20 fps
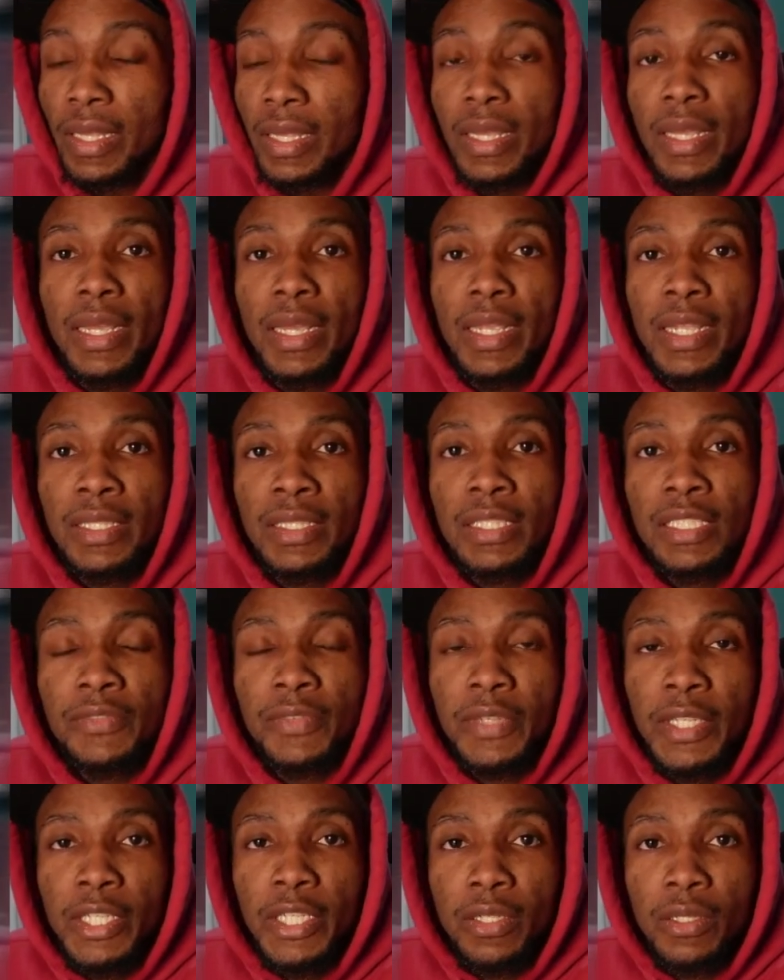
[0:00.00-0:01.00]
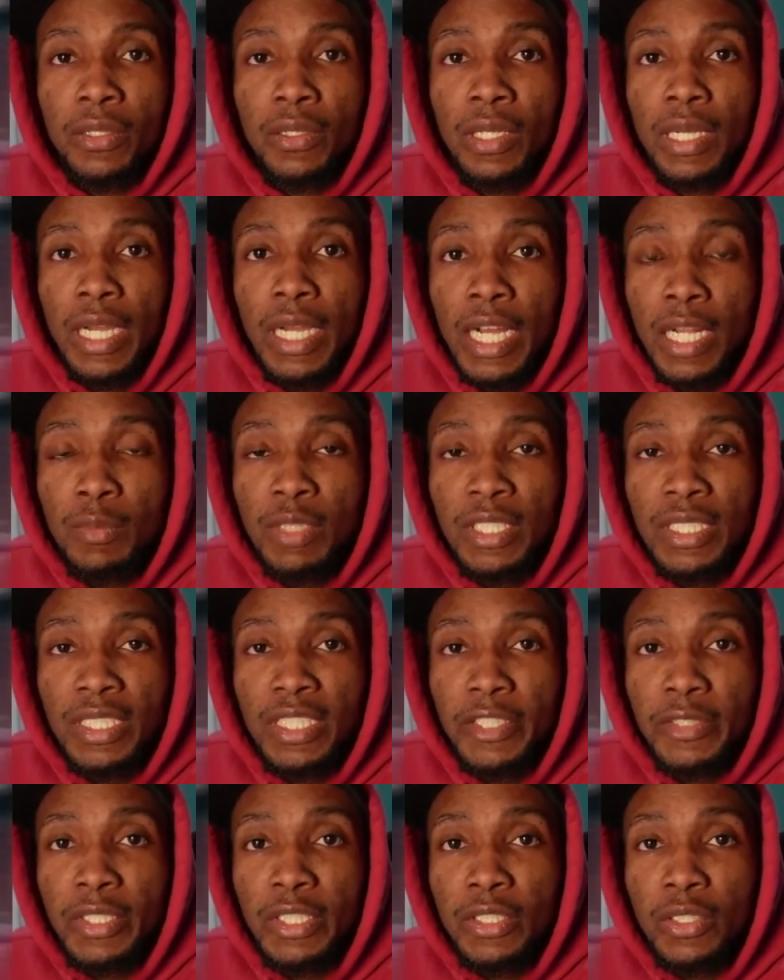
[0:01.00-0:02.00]
In this video, I'll be sharing
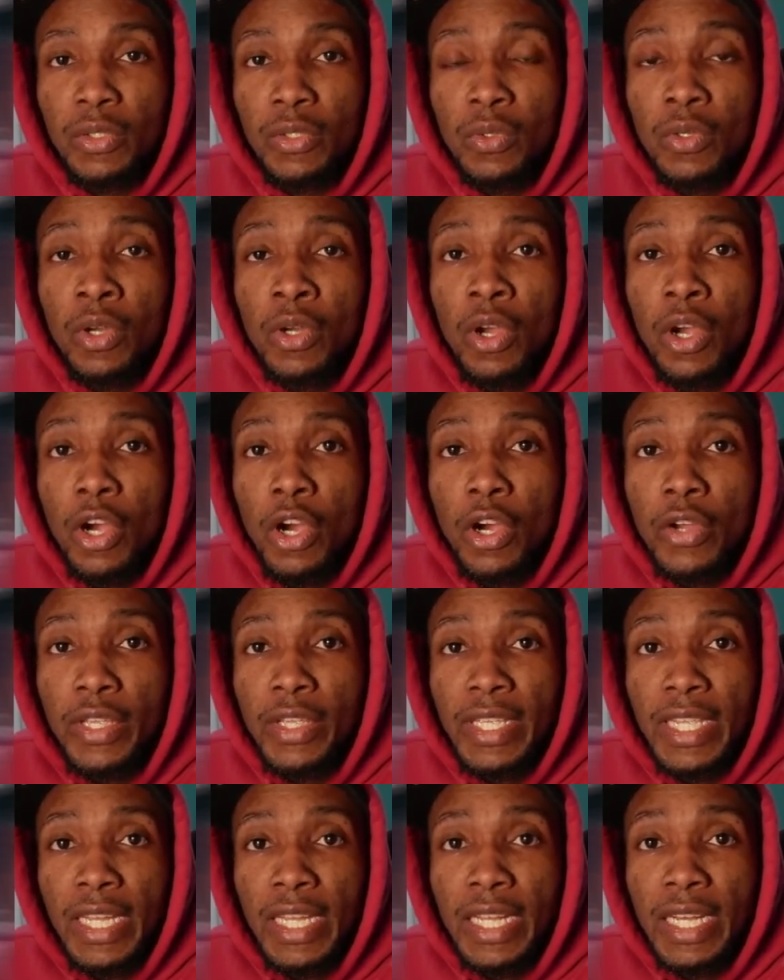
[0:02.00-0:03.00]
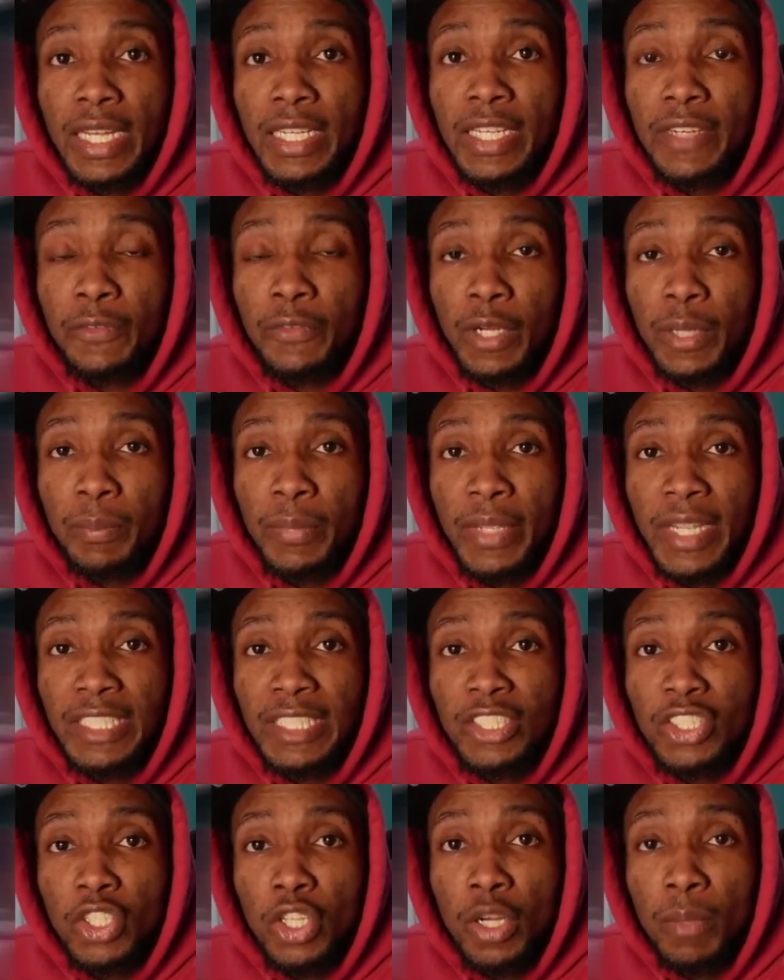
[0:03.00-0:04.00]
with you how you can add different page
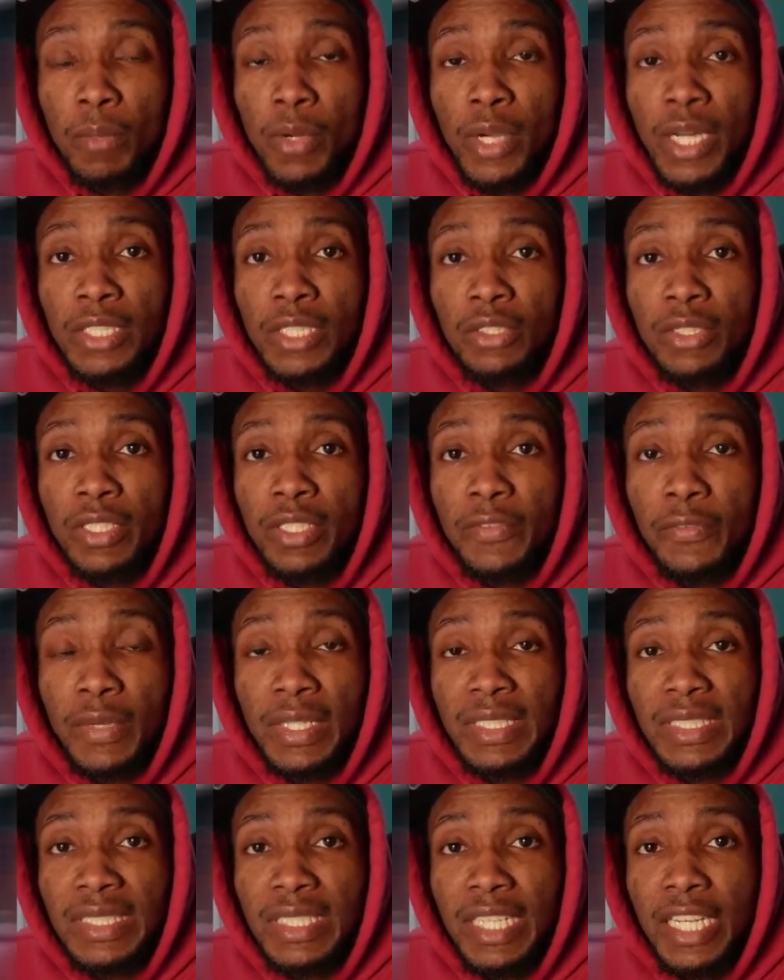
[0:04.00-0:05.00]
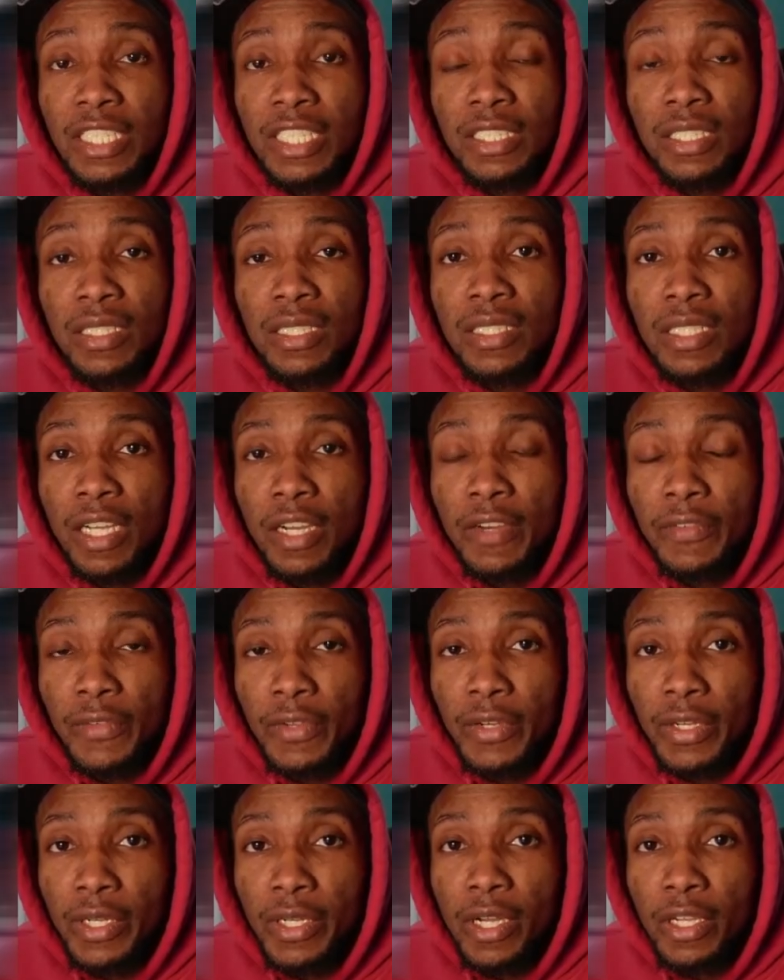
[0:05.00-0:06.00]
numbering to different sections of your
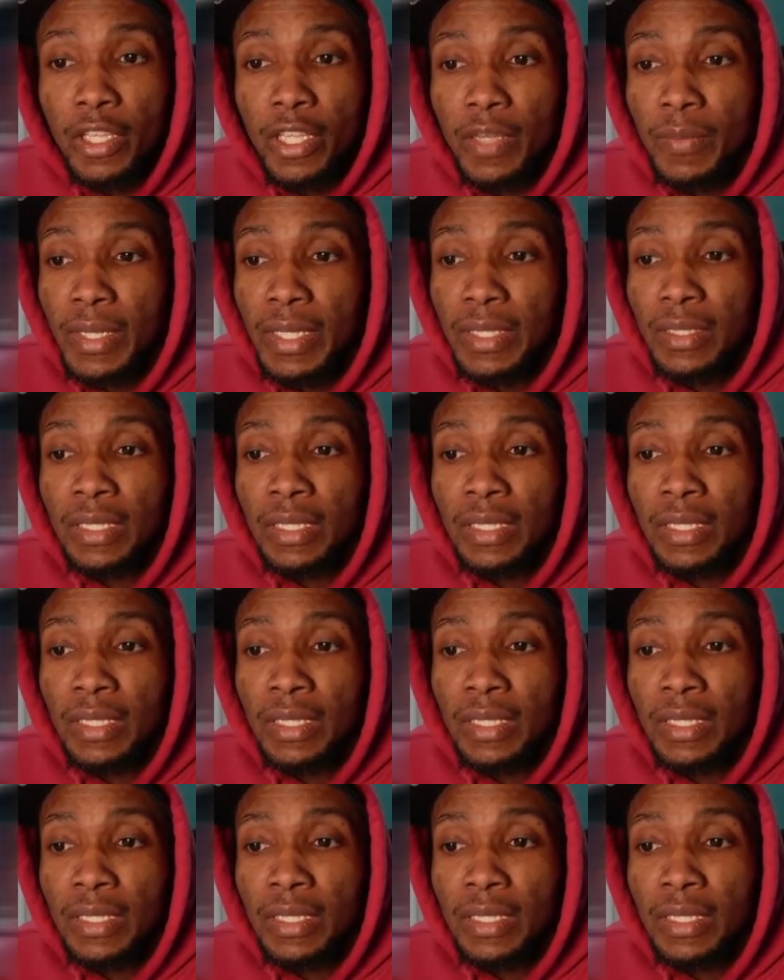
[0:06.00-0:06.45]
document.